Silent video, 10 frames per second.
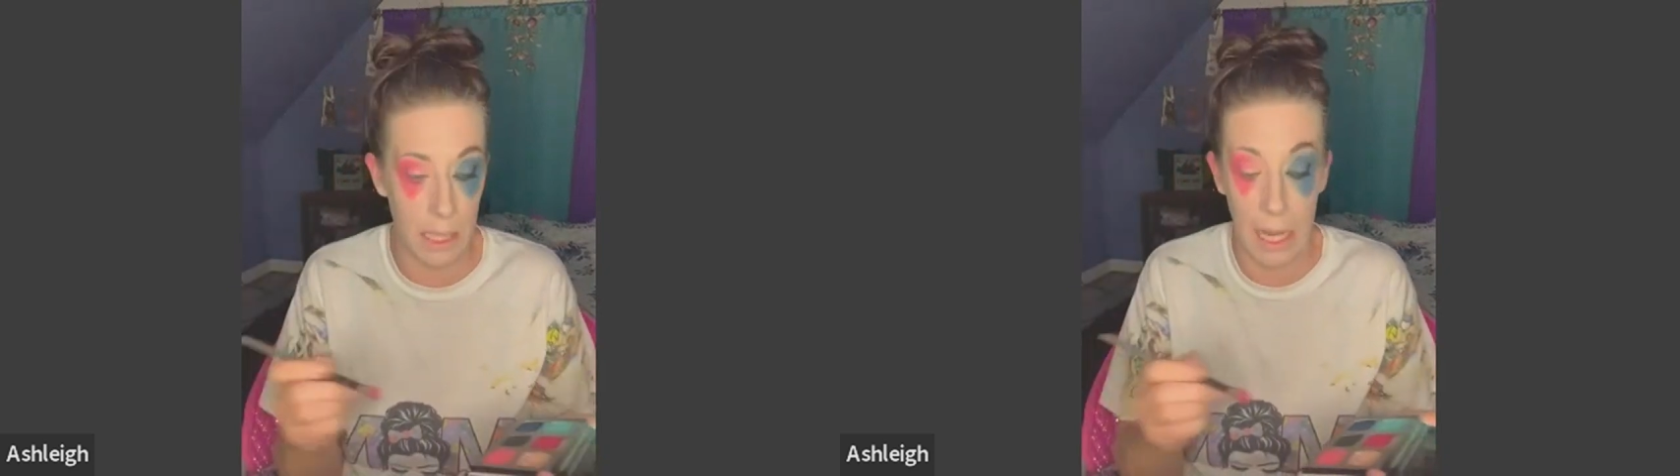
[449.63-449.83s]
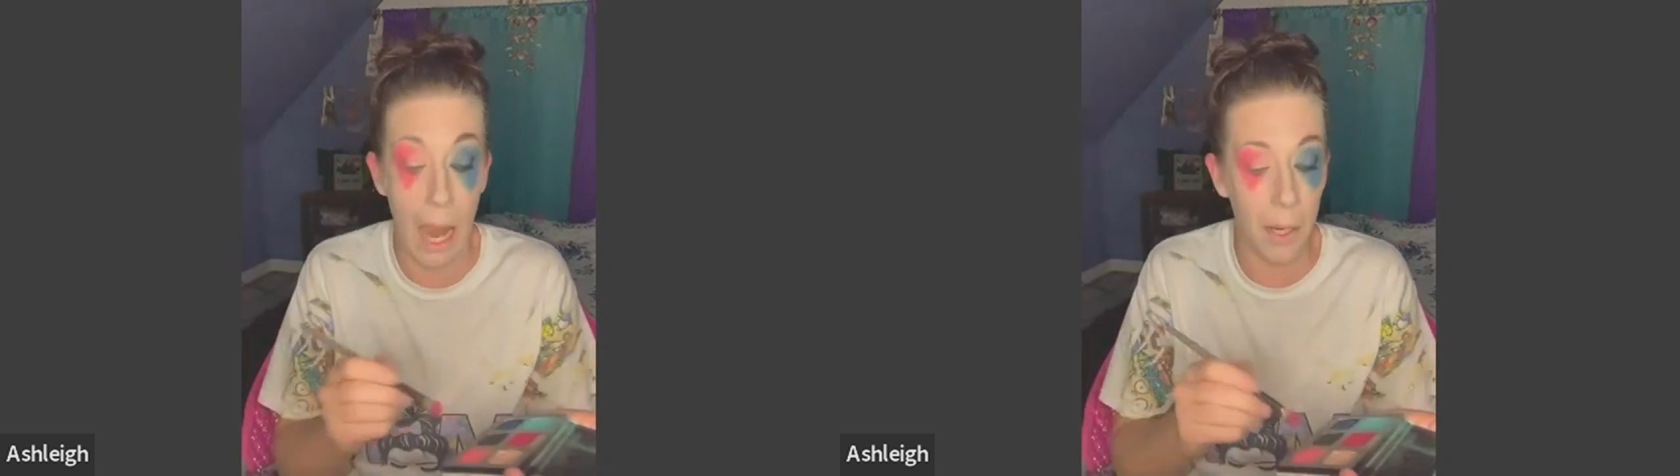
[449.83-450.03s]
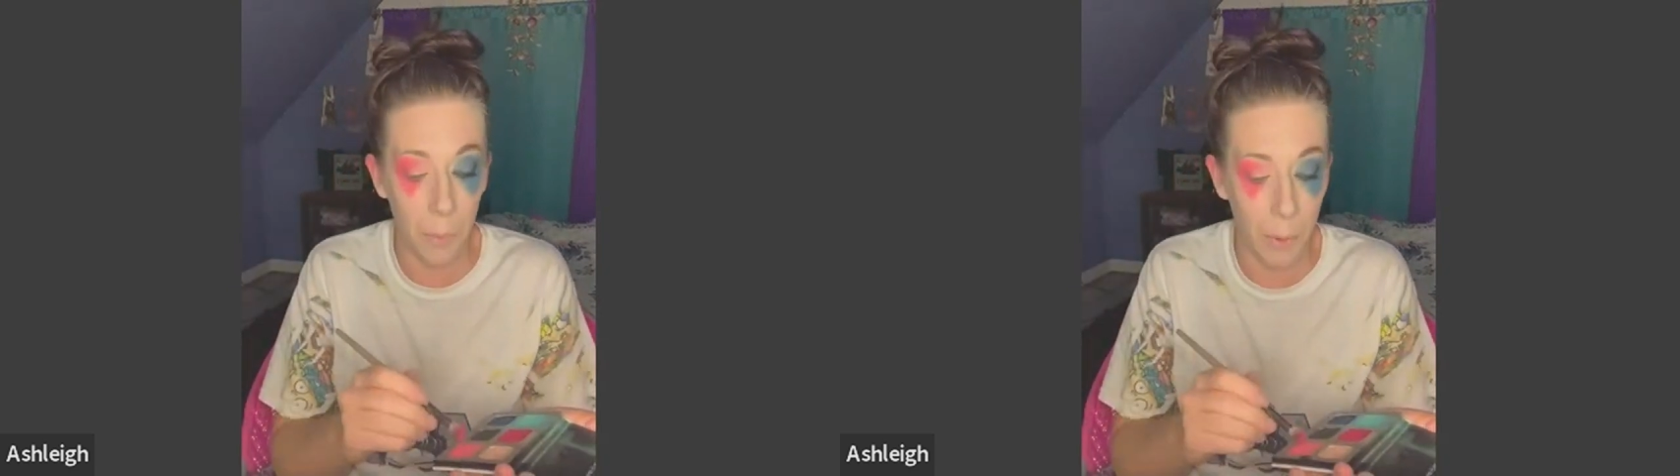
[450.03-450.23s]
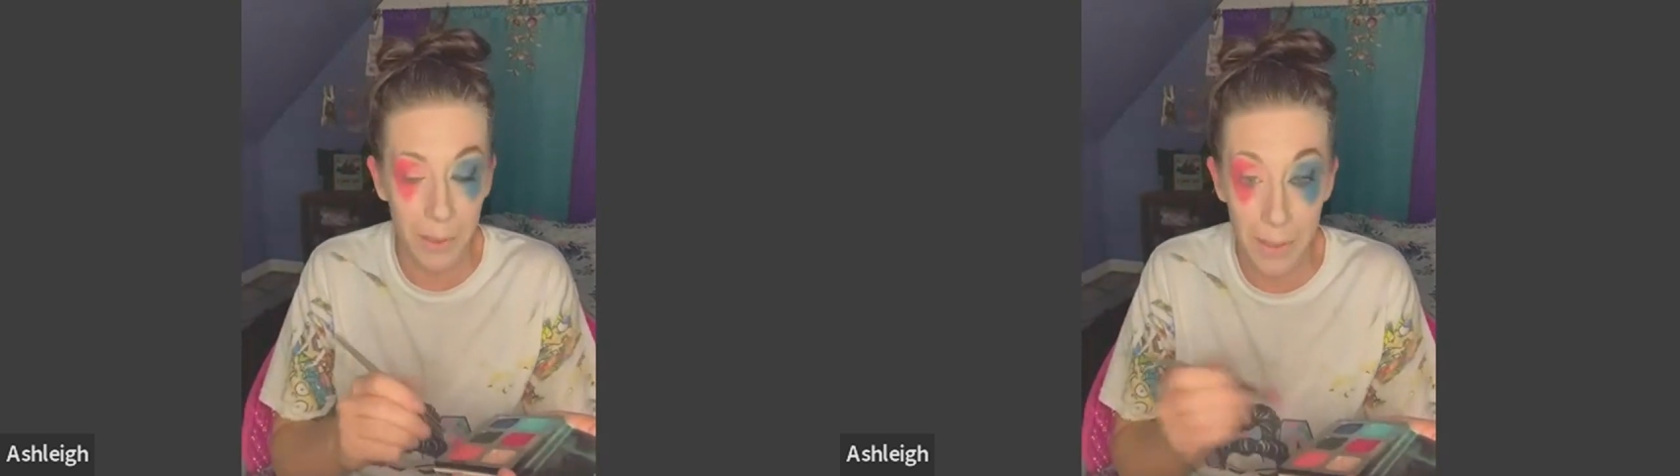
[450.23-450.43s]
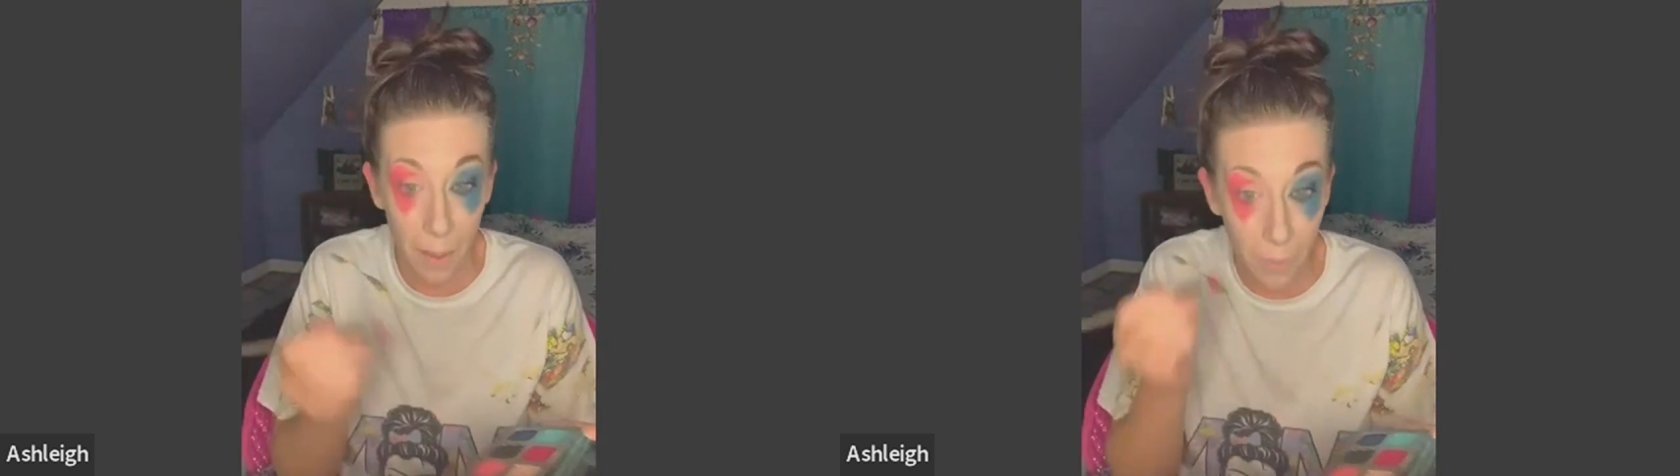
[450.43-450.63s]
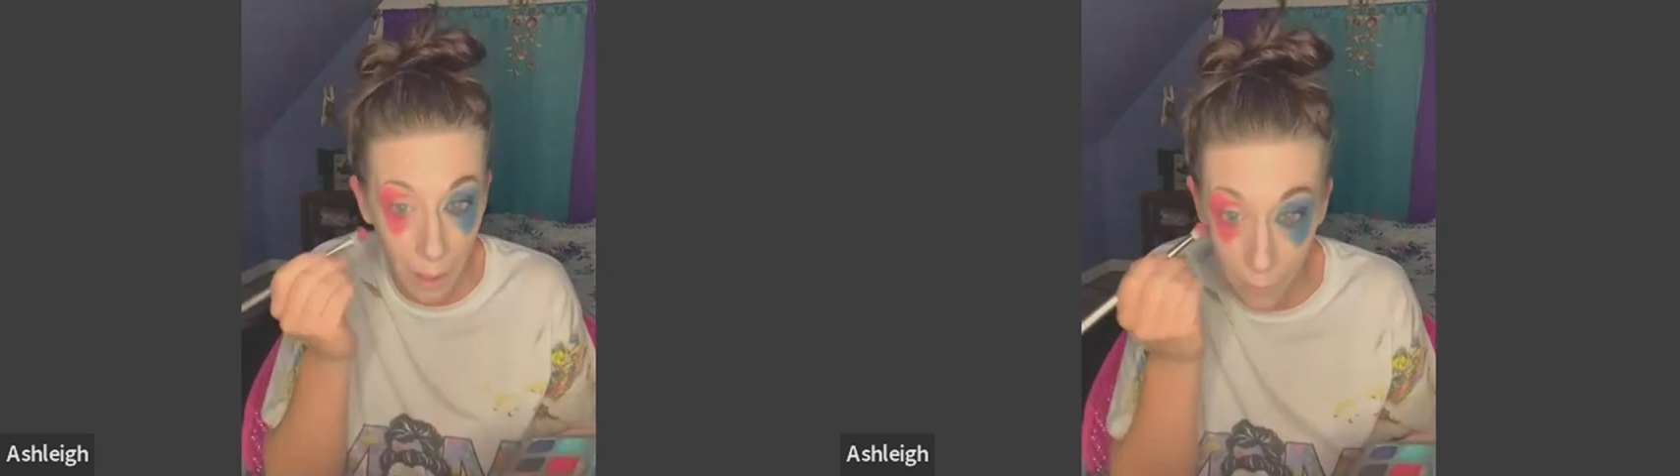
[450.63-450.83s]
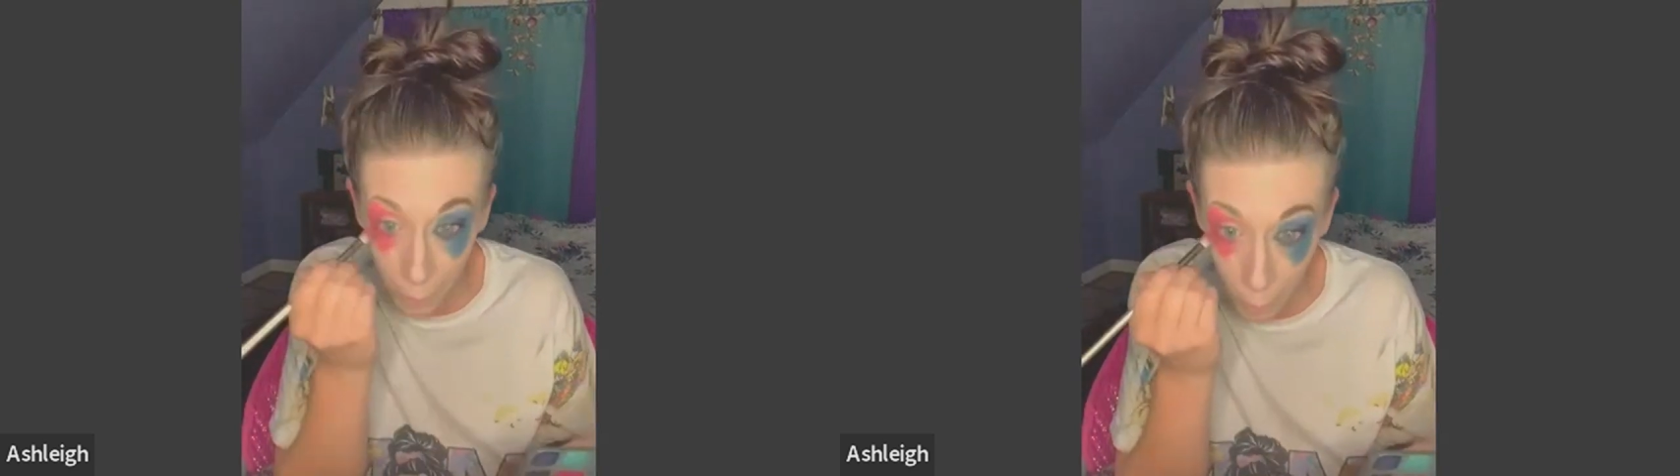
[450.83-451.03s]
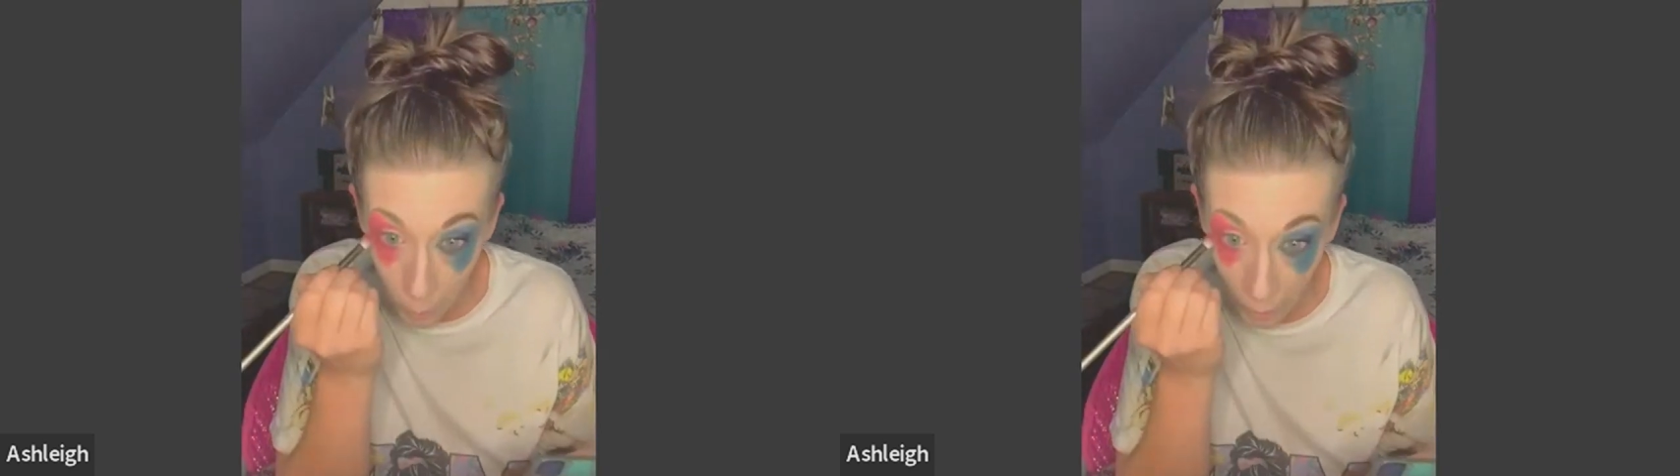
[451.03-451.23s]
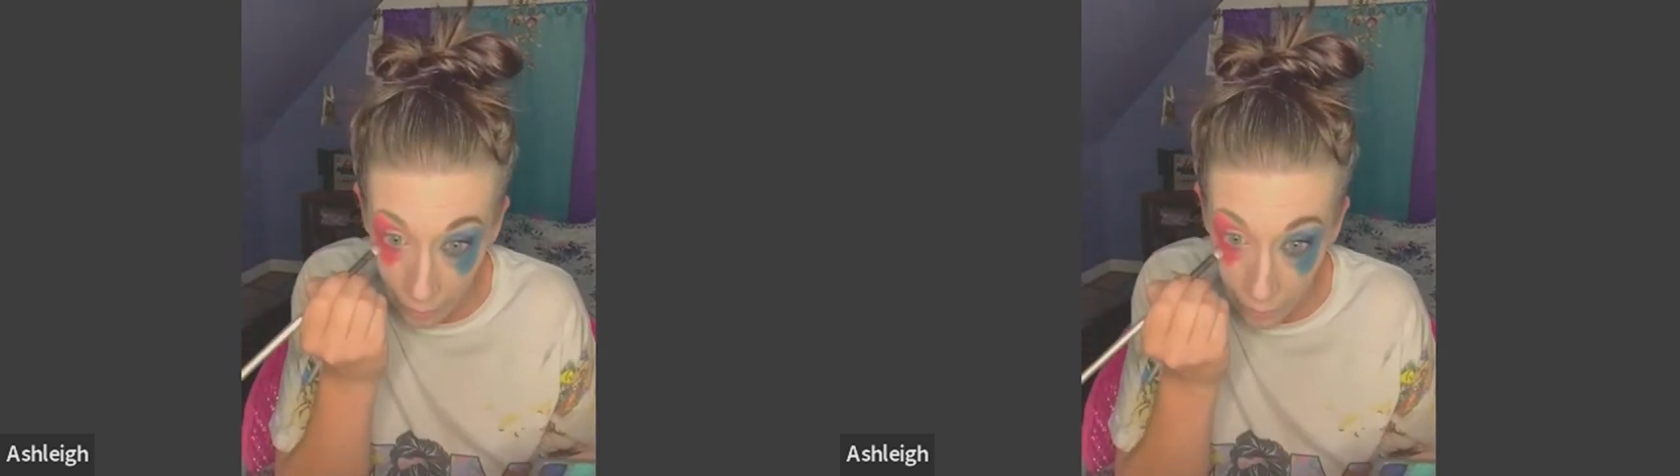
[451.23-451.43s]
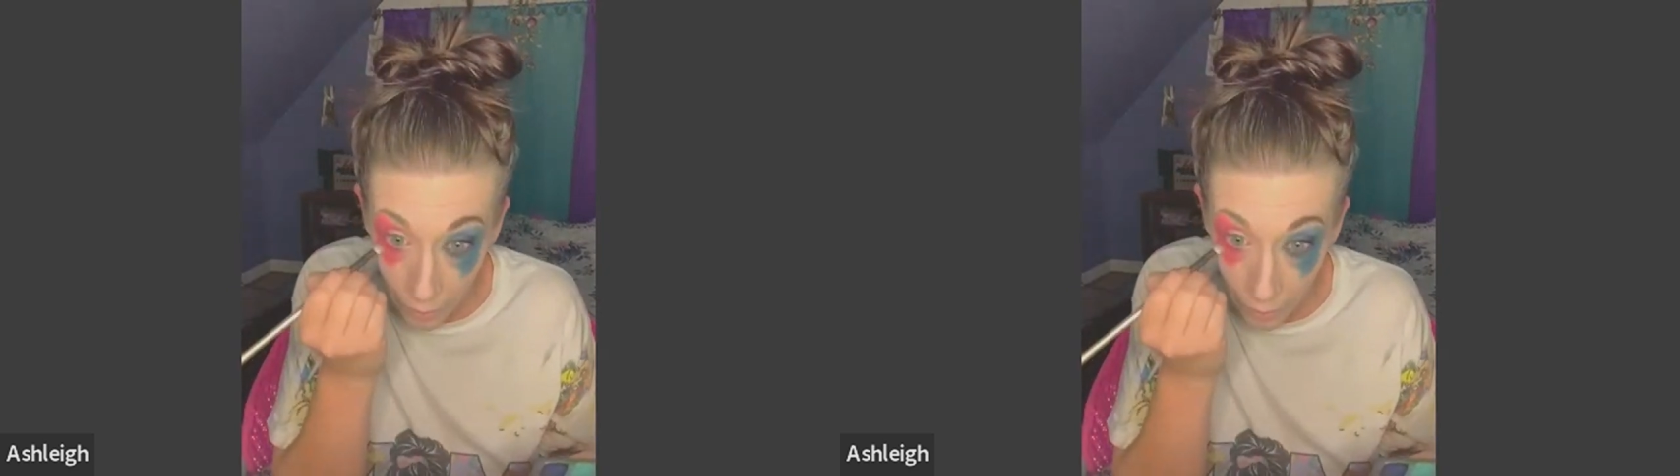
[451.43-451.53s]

And I will never ever go back.